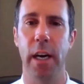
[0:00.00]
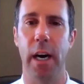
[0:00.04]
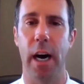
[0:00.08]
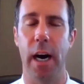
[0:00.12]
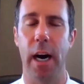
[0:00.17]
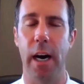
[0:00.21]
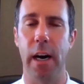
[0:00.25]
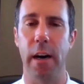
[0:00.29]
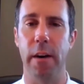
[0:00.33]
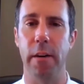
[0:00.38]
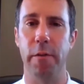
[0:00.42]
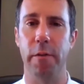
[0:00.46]

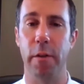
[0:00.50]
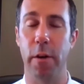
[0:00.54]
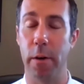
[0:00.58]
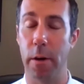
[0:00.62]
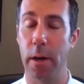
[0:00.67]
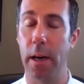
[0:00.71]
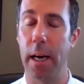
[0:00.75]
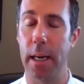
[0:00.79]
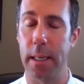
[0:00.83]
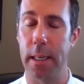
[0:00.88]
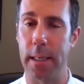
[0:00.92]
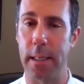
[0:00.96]

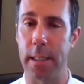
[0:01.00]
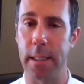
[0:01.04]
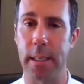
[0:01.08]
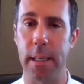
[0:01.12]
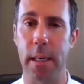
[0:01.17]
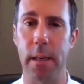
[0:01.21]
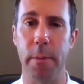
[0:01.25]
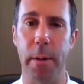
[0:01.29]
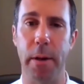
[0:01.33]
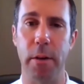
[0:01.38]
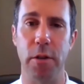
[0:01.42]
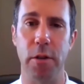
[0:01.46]
as I said,
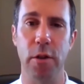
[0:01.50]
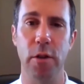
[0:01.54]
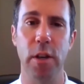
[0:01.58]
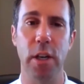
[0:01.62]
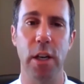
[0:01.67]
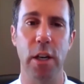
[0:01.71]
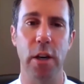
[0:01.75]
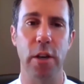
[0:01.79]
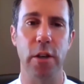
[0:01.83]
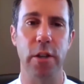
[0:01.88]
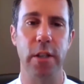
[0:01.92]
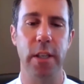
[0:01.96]
about 2
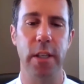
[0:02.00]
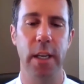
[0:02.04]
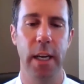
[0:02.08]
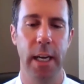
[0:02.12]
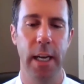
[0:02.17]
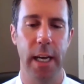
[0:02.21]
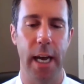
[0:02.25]
years.